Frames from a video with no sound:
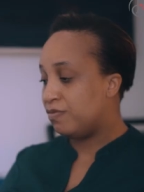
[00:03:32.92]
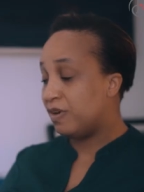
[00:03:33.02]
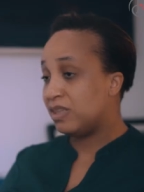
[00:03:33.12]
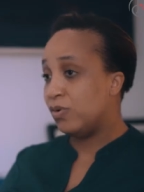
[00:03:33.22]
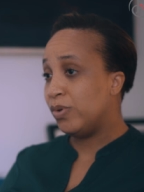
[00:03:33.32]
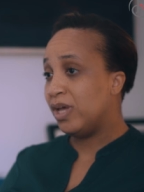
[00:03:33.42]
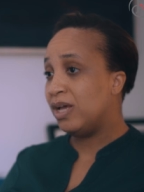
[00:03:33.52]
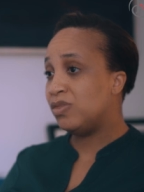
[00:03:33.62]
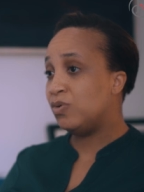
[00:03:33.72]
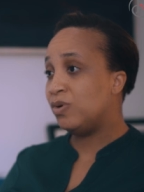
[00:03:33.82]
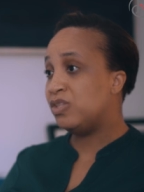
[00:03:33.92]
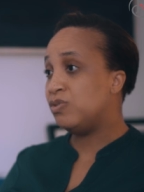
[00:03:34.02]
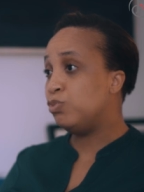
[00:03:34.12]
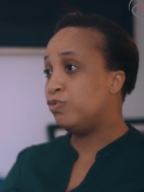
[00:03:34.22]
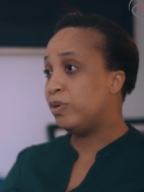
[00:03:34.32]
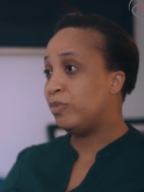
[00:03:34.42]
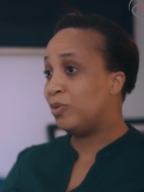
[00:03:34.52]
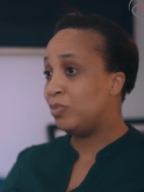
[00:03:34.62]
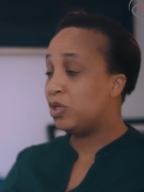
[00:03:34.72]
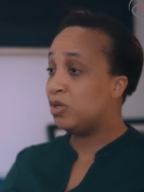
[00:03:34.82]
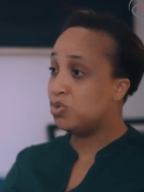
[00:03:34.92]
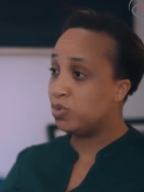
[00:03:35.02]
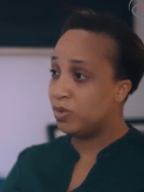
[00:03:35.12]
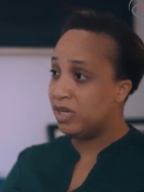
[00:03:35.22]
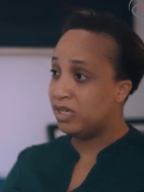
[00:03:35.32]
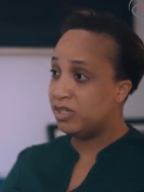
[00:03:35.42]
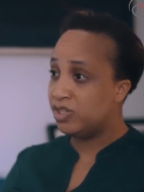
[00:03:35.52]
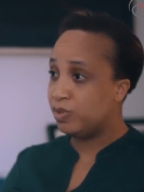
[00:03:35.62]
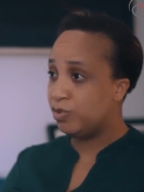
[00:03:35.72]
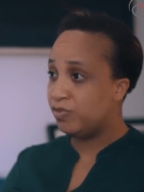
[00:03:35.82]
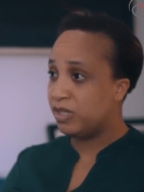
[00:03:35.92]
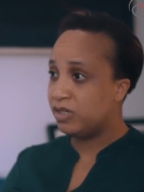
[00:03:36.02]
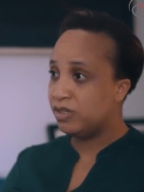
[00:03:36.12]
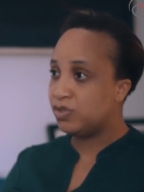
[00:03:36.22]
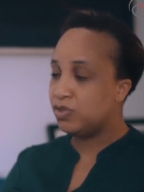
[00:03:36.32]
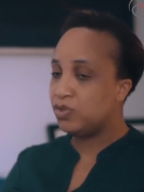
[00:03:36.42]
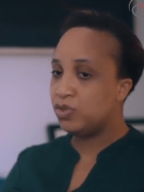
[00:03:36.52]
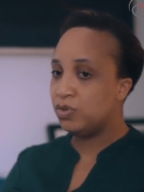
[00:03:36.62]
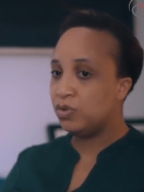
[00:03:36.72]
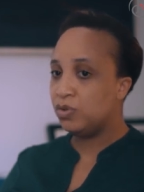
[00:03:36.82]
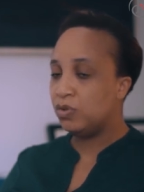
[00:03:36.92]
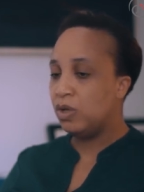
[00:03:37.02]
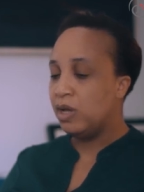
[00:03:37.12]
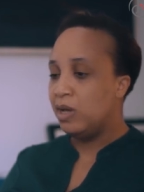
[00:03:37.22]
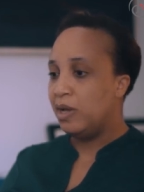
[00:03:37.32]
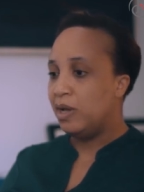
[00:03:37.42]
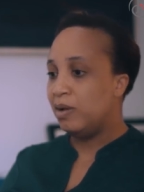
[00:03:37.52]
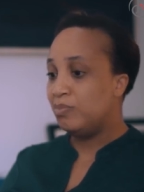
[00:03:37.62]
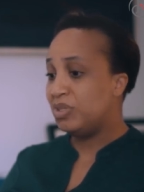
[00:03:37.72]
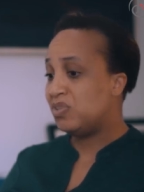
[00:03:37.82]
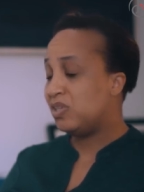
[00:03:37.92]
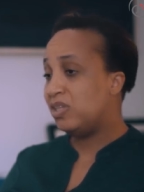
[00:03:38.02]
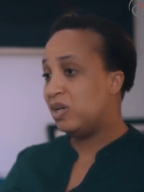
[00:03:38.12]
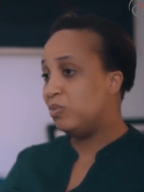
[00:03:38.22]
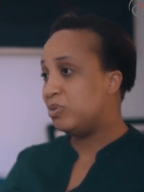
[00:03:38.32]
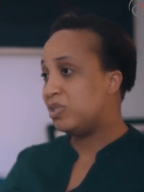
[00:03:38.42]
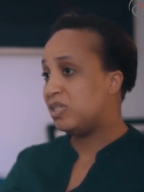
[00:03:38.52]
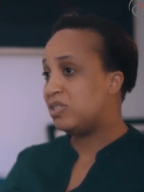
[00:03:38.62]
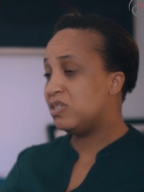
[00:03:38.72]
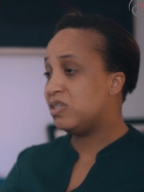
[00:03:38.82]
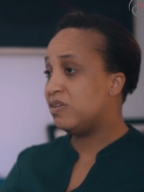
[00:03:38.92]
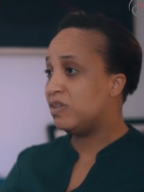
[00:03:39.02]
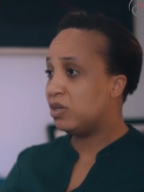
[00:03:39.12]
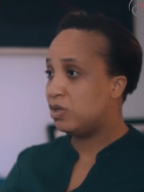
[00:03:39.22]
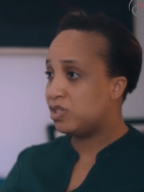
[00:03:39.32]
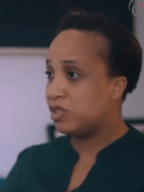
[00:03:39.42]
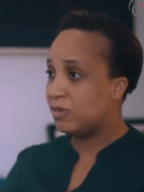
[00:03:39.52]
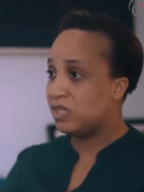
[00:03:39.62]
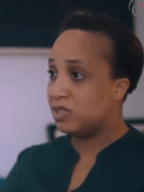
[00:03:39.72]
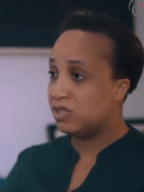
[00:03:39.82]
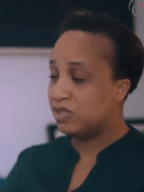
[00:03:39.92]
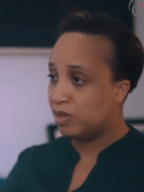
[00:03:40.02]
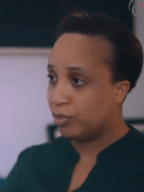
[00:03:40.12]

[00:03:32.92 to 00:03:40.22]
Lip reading: the fact that we had the right to move about because we were energy providers to basically help businesses serve their customers, list their